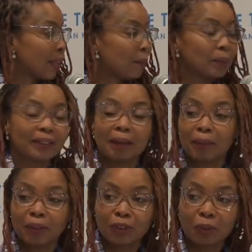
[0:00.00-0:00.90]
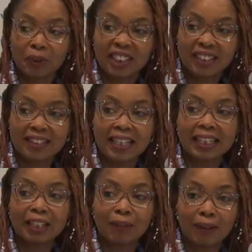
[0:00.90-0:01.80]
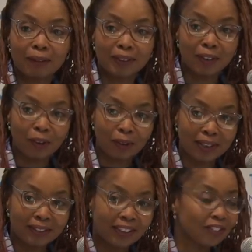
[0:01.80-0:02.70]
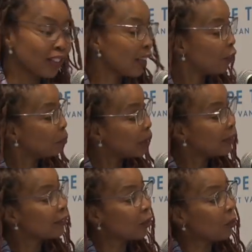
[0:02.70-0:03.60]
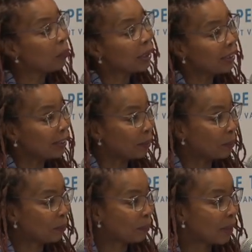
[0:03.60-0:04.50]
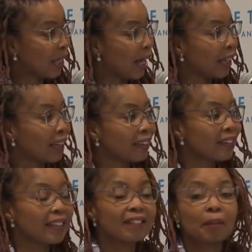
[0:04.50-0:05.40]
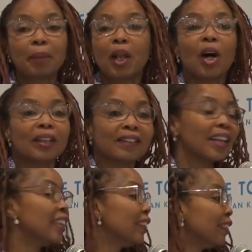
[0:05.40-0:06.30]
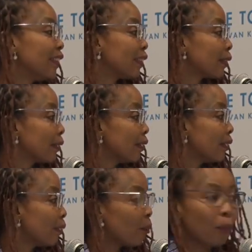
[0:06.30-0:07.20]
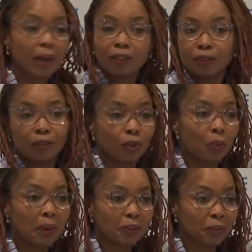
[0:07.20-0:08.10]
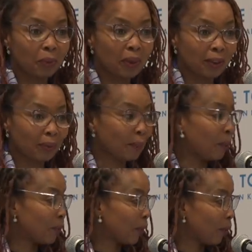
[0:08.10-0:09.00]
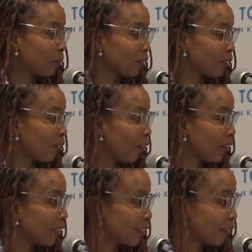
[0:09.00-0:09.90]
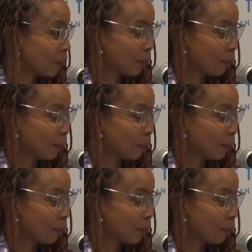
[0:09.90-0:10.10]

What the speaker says: because I'm not sure which is the era of decolonization. There have been so many. I guess the simple answer is do what you will with post-colonial scholars.